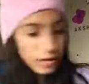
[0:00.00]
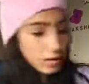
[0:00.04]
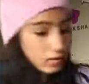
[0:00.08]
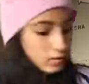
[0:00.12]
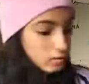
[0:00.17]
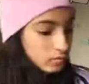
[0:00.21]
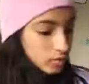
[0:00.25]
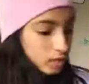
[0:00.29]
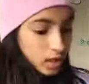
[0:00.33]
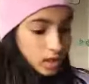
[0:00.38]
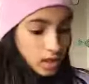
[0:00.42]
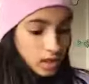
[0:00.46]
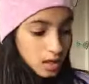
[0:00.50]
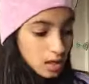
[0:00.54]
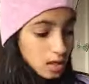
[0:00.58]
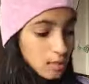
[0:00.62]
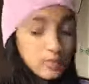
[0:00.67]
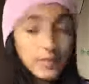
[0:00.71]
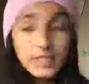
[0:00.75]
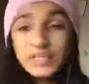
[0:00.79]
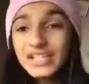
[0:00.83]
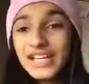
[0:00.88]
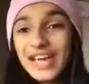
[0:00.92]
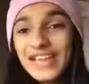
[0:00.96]
know.
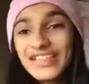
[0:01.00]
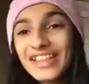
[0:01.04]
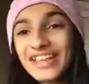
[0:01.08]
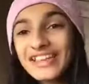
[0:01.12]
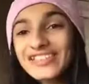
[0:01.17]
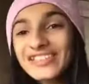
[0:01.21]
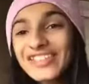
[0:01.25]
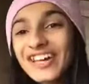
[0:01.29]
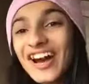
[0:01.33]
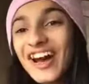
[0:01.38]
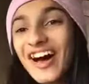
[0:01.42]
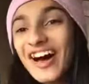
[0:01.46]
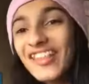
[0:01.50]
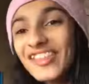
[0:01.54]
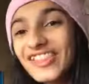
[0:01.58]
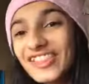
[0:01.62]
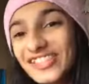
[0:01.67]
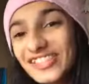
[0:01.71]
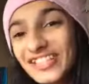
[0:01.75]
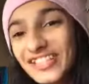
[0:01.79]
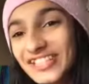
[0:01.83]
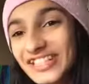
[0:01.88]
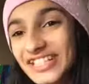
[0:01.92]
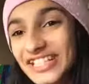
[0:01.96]
But yeah, those are all
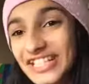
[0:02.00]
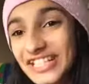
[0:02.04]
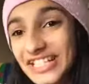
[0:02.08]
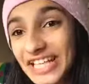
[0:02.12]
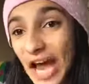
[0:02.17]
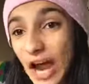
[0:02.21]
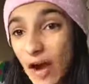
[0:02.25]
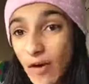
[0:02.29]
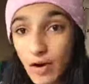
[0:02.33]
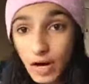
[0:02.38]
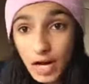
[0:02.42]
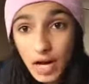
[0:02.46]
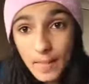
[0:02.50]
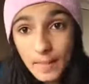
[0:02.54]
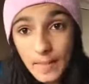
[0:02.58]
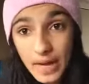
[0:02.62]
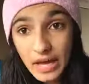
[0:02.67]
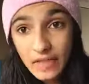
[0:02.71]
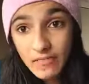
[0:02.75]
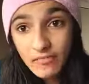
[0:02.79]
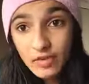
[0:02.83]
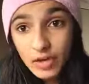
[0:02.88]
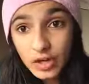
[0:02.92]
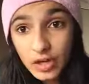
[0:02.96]
the squishies I
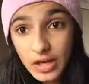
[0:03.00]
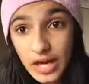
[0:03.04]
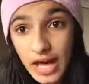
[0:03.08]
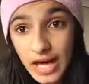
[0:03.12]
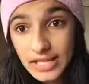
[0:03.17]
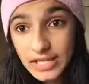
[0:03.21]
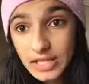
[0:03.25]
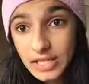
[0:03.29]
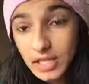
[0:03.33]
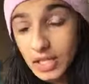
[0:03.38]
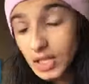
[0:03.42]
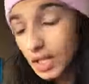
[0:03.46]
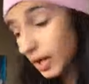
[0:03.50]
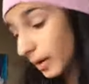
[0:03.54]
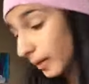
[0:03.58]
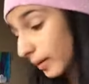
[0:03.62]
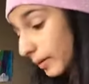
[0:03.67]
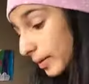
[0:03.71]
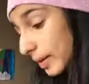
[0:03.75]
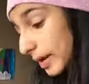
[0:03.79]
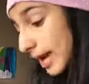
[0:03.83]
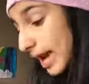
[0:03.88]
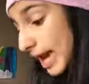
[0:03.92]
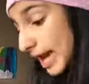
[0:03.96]
recommend for you guys to
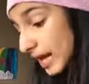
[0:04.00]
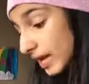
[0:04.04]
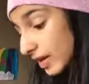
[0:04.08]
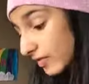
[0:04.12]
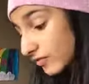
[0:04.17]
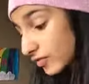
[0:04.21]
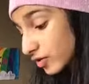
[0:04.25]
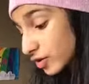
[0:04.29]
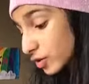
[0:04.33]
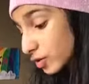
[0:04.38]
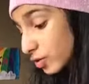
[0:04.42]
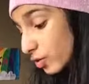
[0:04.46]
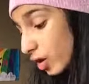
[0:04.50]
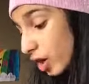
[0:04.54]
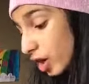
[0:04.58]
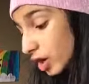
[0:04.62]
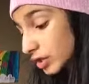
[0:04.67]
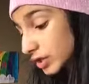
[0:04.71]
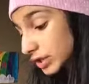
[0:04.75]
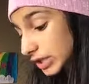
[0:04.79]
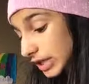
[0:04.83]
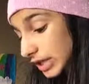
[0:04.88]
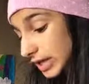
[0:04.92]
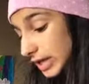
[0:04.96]
get if you
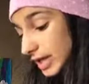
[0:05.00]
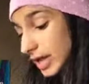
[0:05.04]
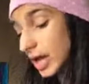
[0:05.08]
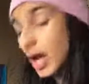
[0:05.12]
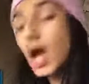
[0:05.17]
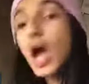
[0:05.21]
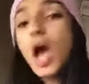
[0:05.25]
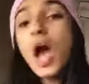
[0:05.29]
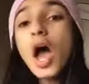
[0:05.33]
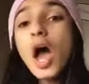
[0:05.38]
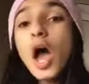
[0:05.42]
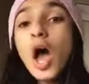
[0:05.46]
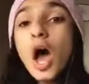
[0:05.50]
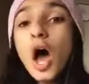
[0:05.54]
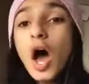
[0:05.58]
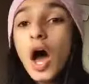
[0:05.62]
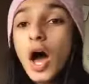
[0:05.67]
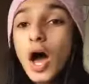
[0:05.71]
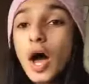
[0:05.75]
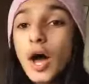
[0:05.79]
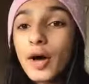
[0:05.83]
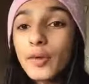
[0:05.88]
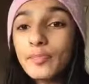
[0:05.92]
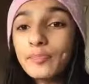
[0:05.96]
are
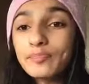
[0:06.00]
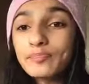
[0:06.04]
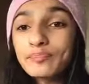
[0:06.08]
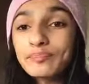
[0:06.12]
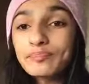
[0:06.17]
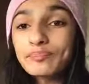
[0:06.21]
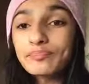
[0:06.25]
a